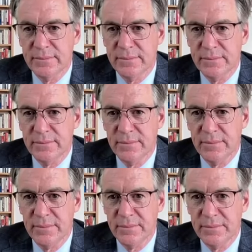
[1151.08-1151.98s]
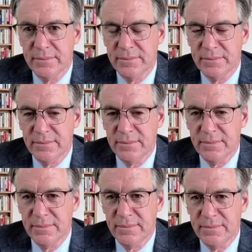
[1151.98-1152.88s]

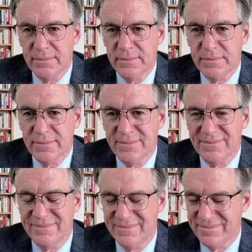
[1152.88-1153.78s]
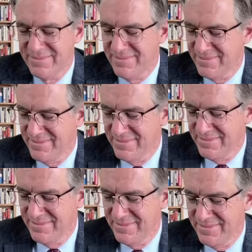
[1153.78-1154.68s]

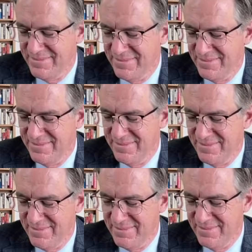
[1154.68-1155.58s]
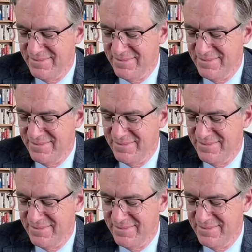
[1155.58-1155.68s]
No words are spoken by the person on screen.